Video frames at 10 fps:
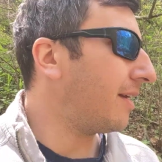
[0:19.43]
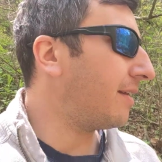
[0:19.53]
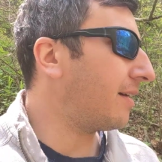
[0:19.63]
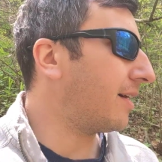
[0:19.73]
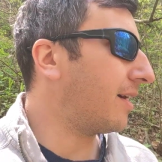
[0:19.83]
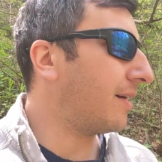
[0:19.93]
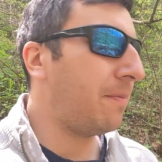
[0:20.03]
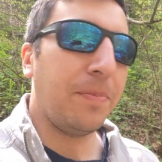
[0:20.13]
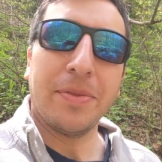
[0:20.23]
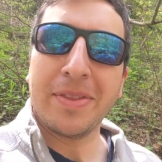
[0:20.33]
and uh,
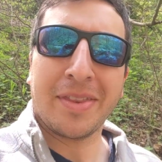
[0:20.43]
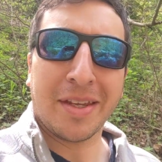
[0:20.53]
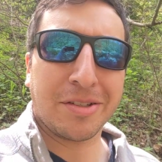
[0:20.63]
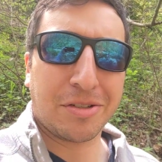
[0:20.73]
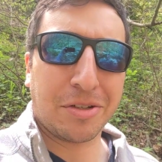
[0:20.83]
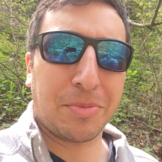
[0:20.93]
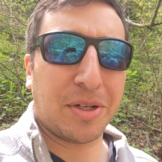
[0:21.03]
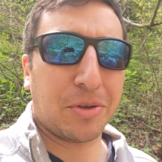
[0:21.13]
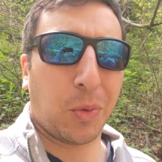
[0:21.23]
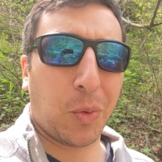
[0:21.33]
things are still
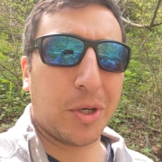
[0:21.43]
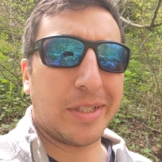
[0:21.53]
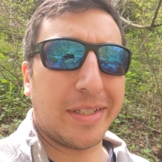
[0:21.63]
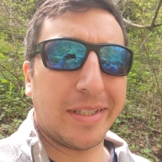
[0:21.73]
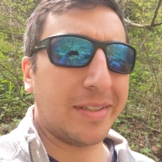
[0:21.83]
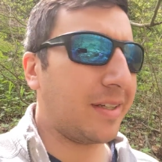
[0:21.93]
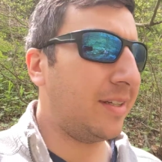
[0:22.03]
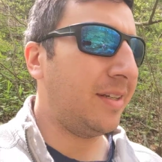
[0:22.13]
being quarantined.